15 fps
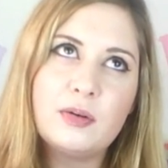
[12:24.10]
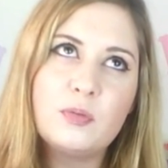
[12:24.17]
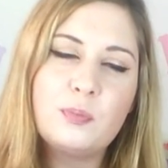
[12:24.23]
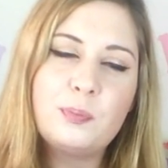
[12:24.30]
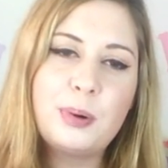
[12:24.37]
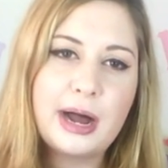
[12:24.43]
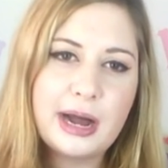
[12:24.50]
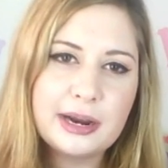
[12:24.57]

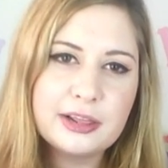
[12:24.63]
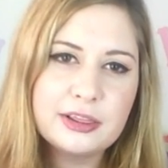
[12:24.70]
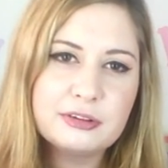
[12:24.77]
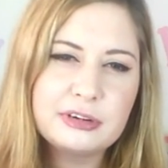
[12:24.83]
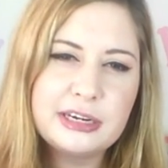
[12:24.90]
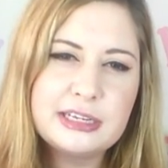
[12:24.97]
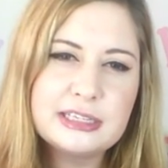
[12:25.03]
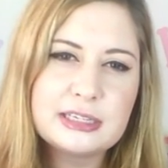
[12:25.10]
part of the
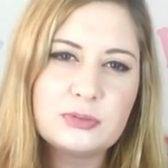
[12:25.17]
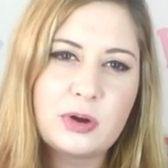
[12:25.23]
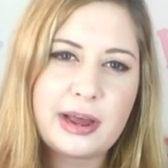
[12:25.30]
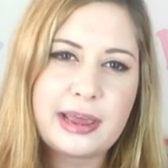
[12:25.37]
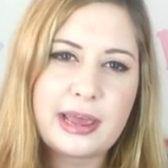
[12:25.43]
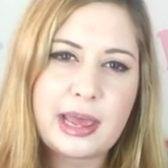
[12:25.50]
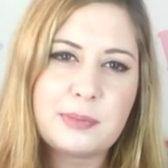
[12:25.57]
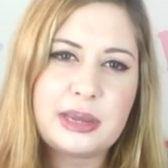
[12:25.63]
reason why
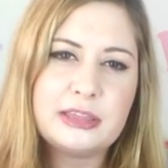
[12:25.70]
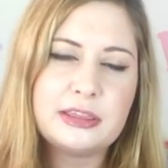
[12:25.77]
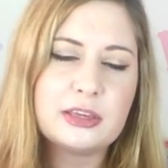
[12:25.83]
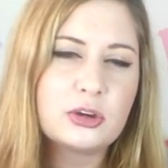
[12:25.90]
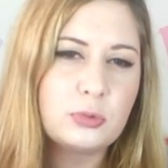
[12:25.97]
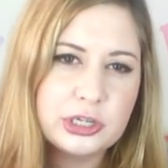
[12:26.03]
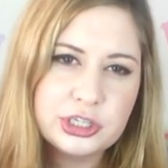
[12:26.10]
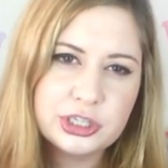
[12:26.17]
I made the
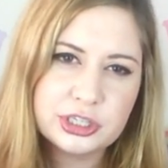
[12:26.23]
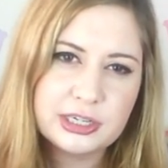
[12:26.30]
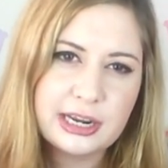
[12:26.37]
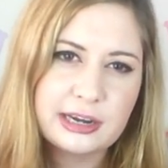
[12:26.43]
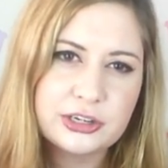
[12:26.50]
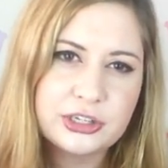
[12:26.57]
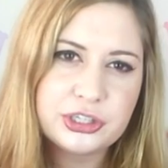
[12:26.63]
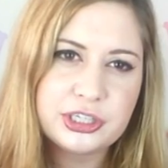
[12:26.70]
Guishin
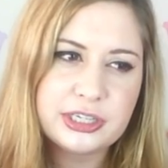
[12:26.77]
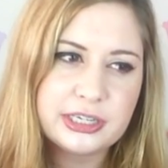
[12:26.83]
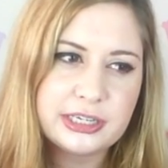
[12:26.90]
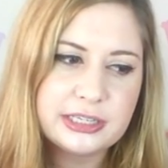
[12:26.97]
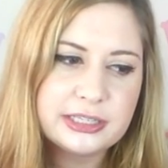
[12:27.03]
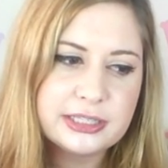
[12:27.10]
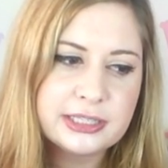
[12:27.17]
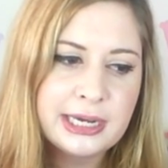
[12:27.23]
how
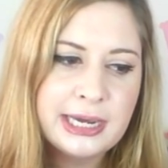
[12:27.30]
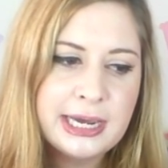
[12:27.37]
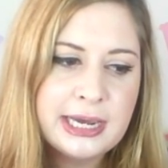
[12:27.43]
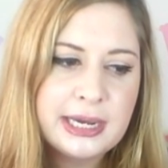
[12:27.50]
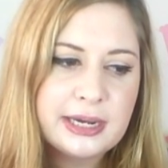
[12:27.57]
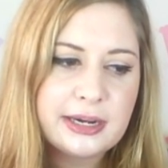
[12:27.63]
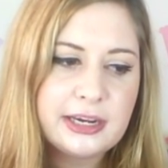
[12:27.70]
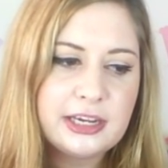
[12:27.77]
she
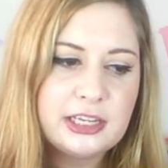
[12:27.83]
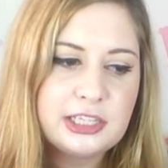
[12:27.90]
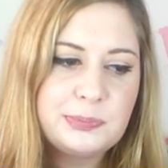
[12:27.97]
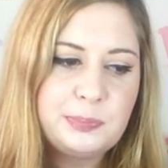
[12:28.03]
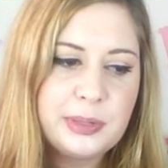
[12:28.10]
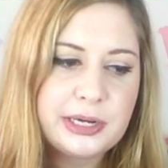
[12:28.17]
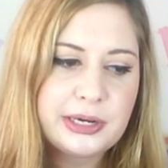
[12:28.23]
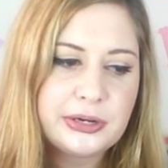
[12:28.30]
is
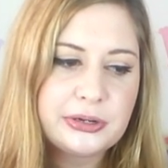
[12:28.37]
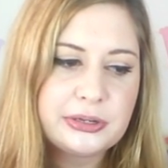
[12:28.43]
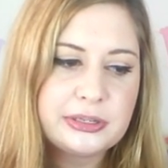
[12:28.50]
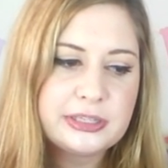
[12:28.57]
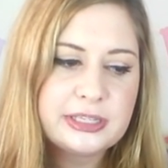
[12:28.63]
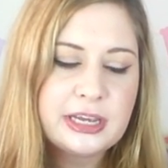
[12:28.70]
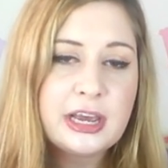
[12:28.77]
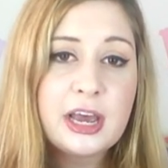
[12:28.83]

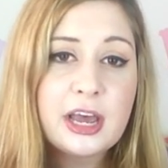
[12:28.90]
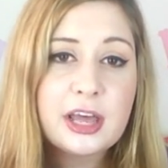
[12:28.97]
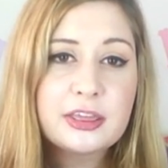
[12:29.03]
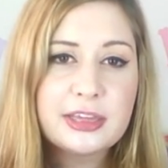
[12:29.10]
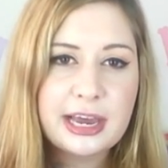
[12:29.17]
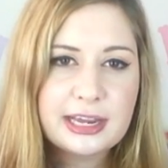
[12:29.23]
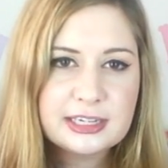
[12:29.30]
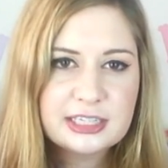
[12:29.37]
because
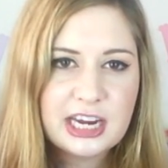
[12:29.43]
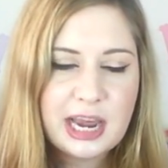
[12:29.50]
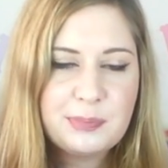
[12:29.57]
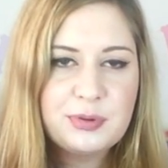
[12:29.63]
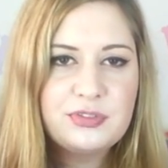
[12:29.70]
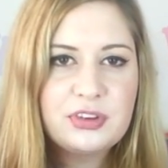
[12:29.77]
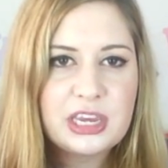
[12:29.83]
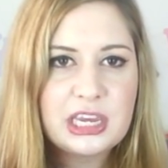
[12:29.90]
that type
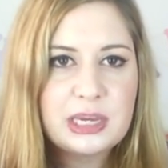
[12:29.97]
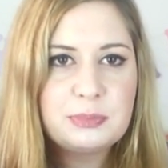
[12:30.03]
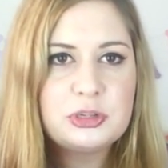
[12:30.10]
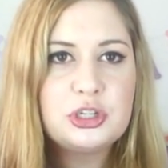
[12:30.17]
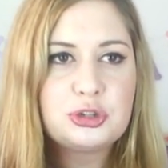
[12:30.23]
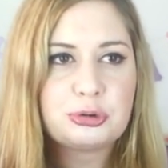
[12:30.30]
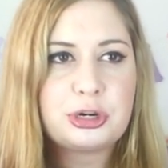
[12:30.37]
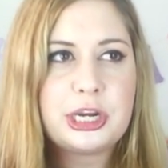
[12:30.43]
of
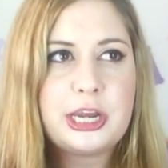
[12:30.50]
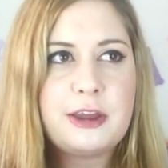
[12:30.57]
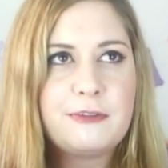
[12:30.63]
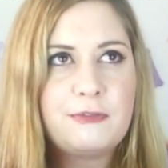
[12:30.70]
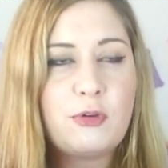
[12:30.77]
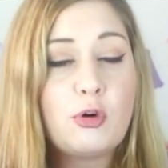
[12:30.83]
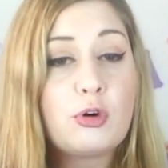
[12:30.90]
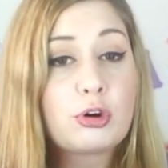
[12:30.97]
imagery
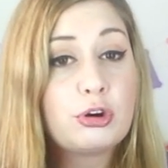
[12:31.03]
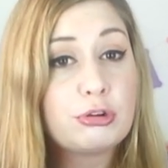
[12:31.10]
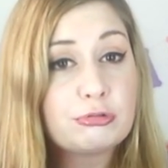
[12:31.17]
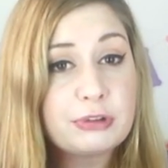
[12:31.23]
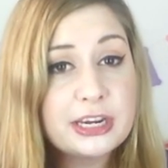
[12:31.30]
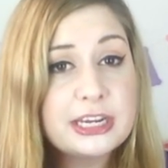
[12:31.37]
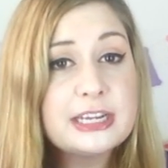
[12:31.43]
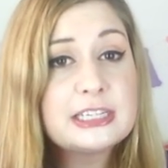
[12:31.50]
for
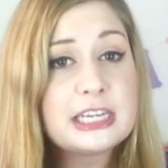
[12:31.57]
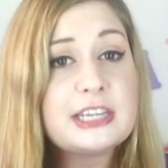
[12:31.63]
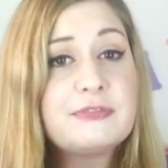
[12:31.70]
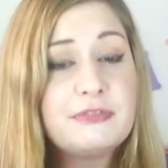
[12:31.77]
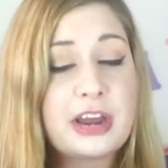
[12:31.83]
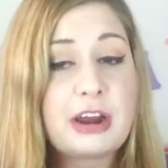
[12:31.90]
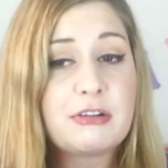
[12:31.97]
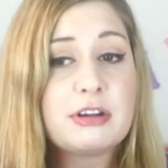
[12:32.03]
Koreans is
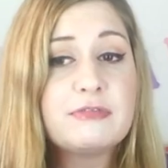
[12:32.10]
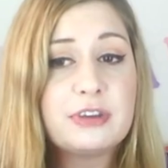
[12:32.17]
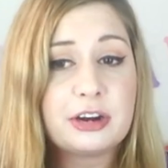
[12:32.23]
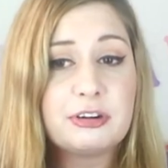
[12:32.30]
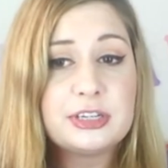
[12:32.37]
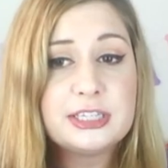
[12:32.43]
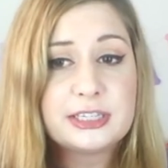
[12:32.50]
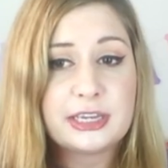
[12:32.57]
very,
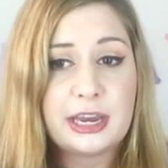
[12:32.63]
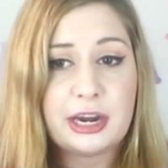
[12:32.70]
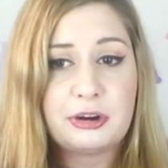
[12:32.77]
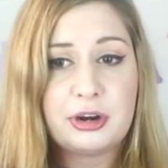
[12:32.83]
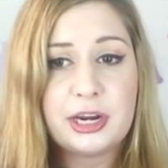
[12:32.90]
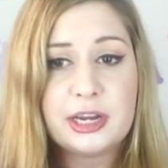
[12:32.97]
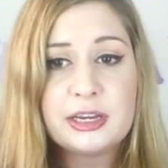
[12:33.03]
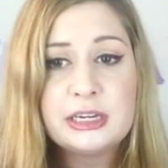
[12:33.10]
very
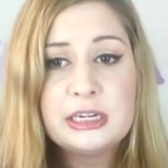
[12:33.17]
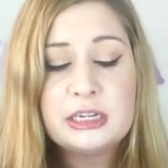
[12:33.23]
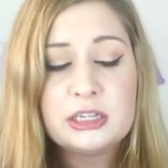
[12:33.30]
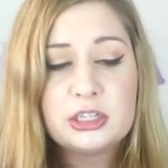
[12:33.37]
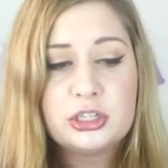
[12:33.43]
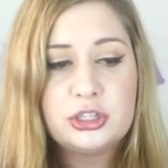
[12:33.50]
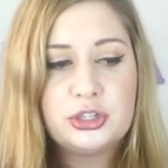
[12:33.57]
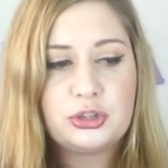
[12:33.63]
scary.
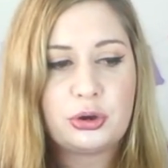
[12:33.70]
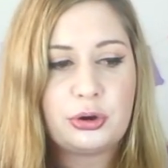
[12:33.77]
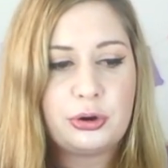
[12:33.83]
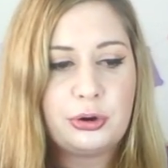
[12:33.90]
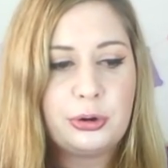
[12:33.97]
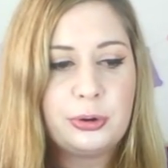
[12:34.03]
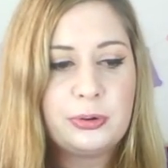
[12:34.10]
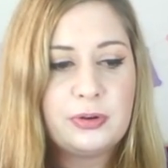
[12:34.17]

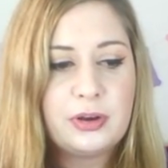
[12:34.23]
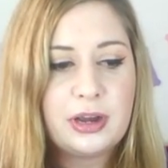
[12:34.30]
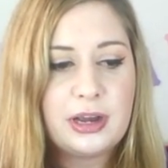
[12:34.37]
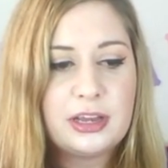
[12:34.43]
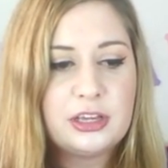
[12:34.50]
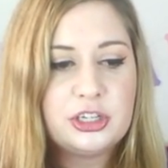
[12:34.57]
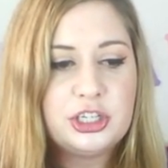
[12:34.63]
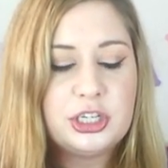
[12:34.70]
So
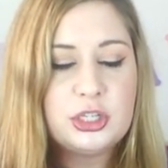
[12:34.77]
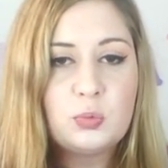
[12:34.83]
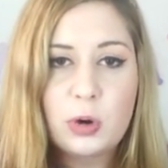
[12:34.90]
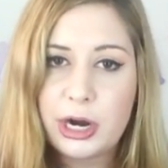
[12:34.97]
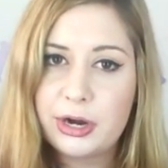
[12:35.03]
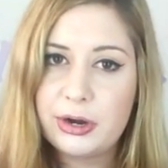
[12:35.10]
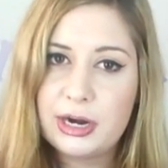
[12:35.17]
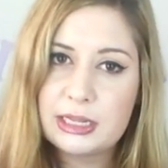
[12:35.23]
she's
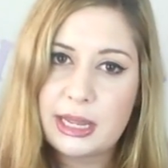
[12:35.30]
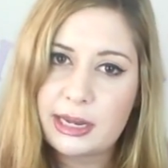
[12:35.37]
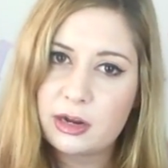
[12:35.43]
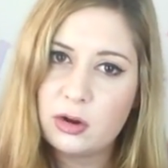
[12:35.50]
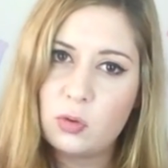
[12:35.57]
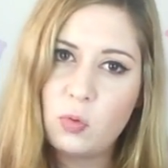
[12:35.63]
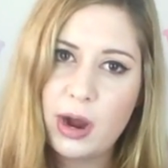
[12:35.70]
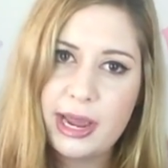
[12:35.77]
wearing like a
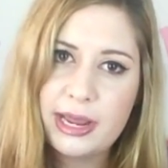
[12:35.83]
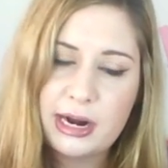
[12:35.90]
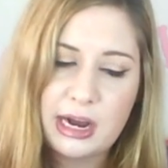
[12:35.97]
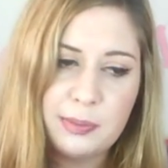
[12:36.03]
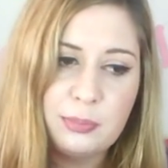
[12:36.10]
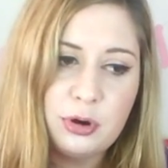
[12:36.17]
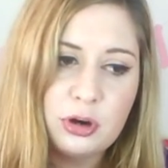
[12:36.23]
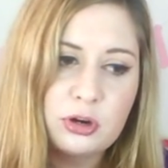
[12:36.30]
white
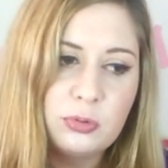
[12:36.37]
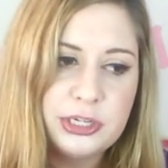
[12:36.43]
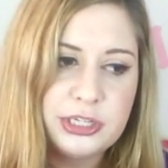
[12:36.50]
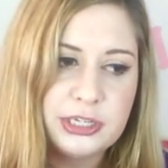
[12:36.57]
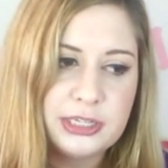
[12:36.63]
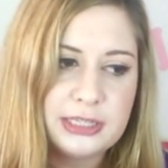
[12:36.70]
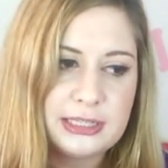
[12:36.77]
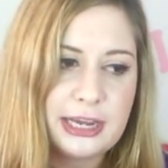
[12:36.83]
hanbok, which
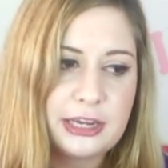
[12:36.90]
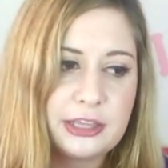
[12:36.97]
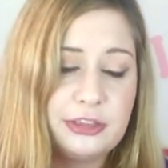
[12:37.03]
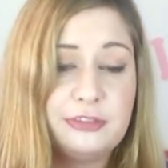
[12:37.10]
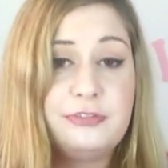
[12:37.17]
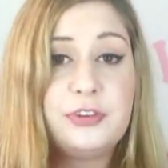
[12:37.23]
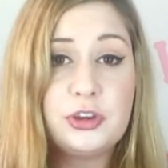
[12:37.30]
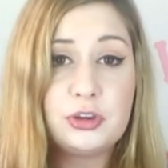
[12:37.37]
is like the
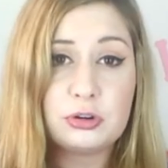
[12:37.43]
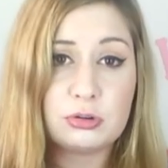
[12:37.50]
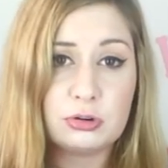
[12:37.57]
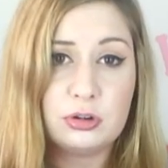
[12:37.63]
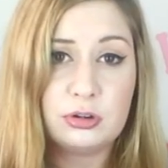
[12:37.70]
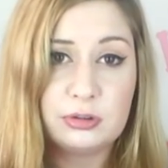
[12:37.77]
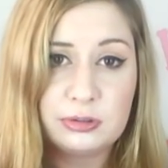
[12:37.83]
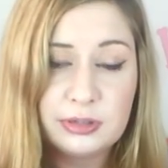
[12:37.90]

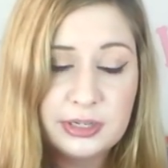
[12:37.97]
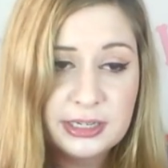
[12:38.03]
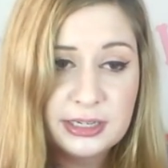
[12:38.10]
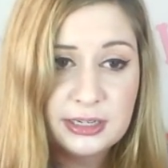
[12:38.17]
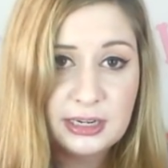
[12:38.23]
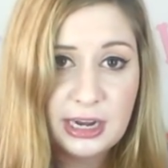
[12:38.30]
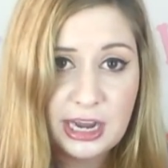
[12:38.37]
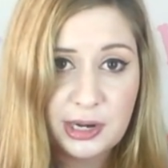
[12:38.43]
funeral
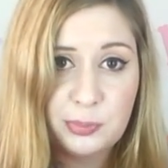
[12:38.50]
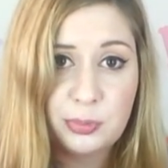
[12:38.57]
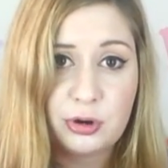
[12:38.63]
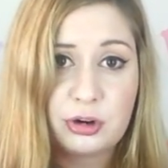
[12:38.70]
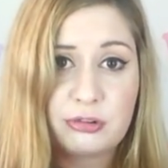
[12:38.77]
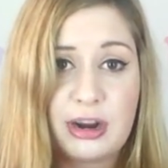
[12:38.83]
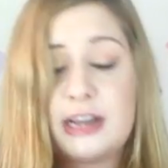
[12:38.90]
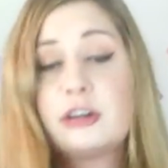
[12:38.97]
hanbok,
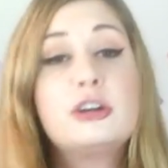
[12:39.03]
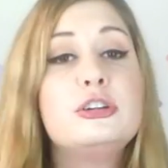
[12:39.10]
right?